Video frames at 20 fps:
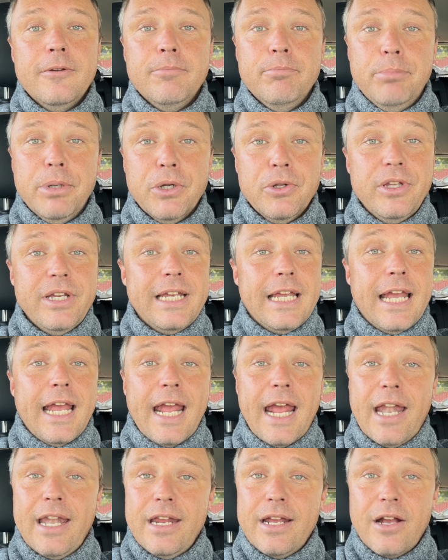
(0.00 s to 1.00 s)
building
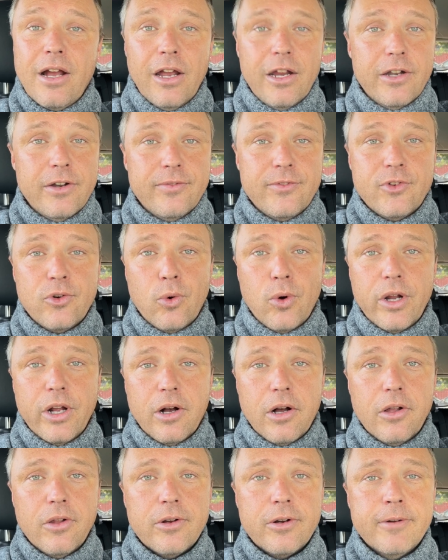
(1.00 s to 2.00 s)
any kind of toy
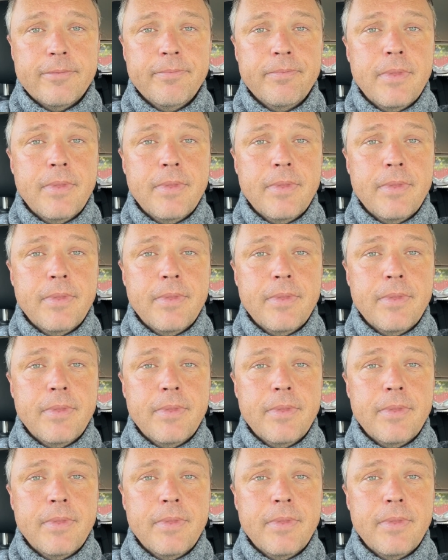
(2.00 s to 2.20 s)
hauler.